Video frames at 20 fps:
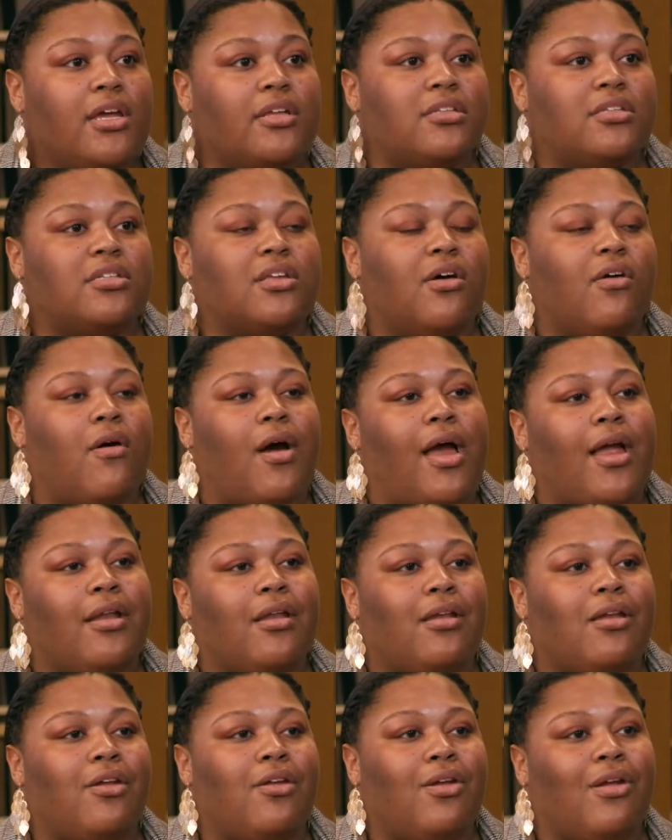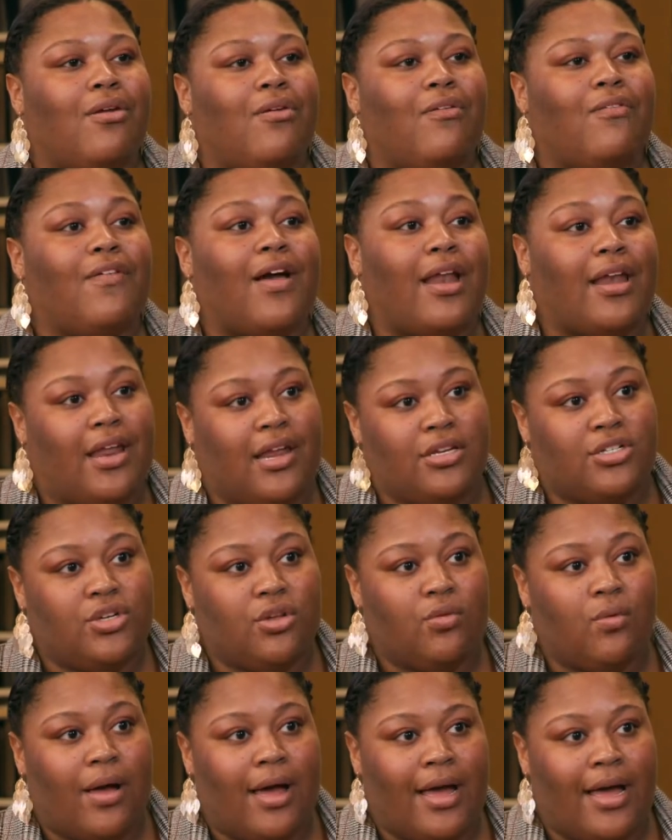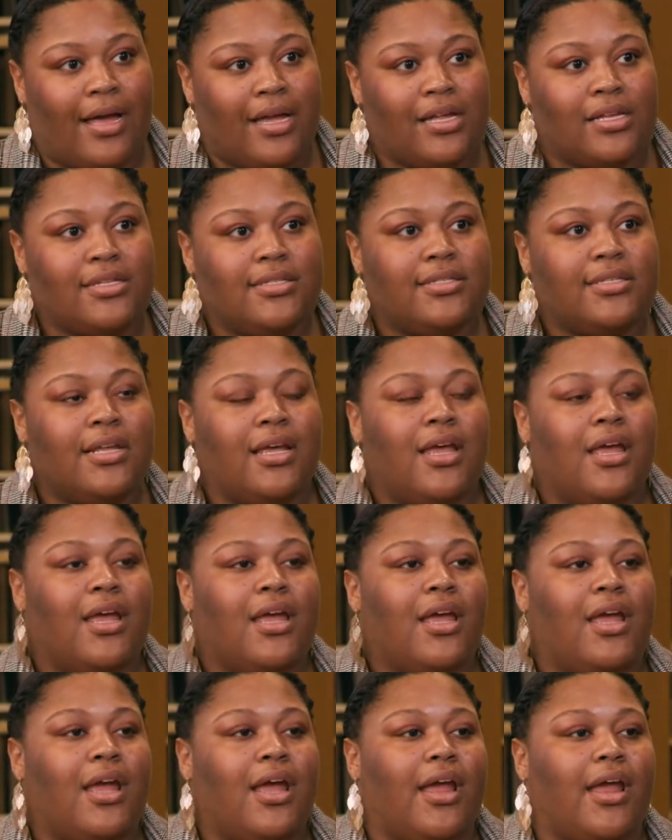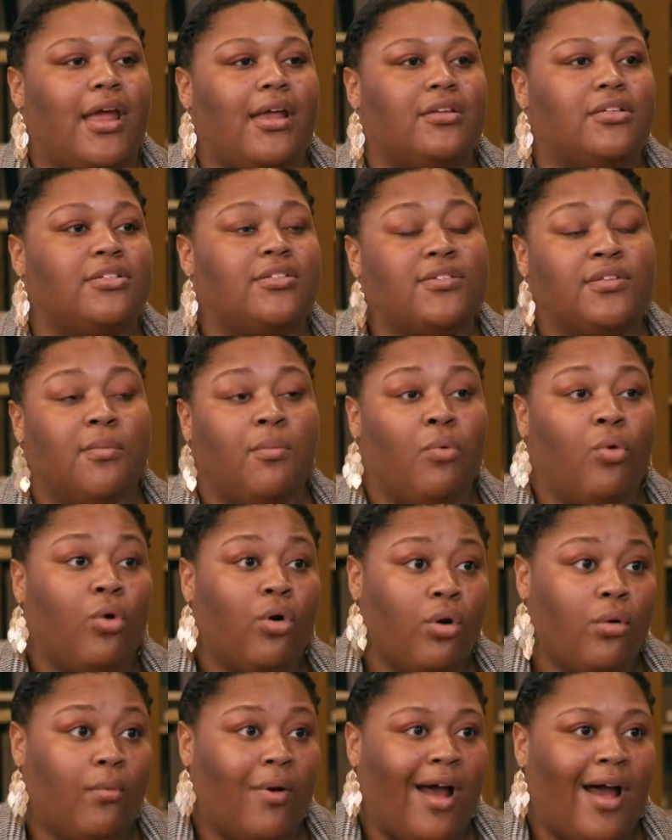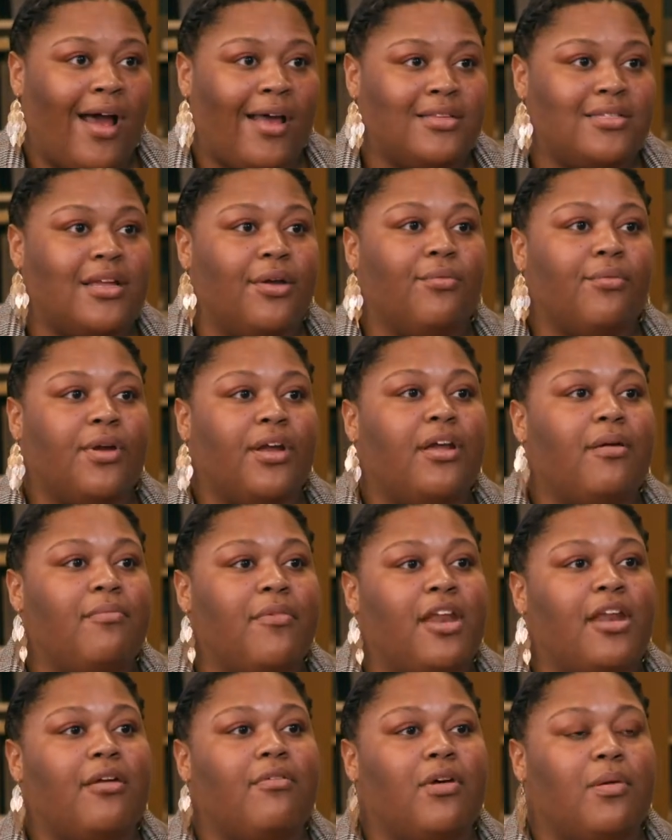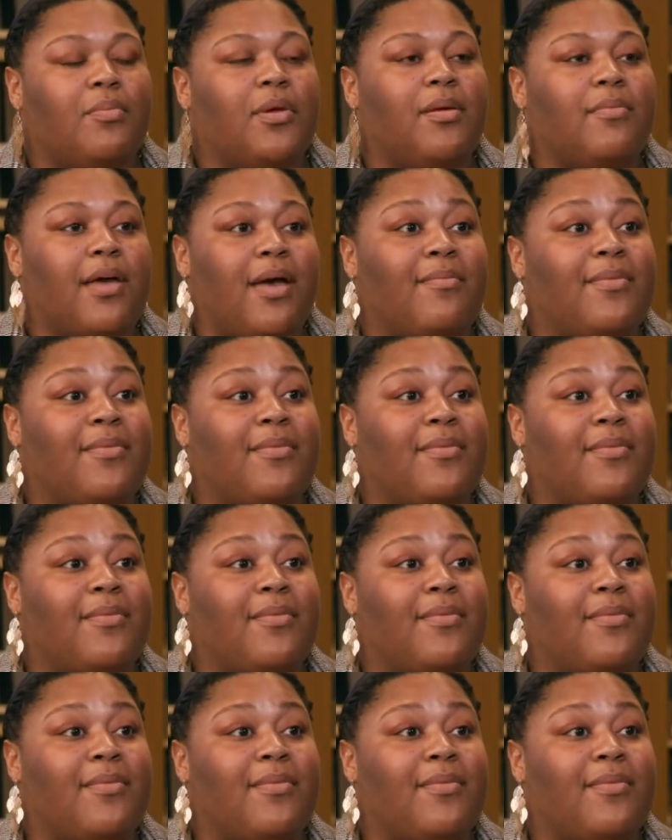and so I knew financial wise and just support wise that recommitting would be my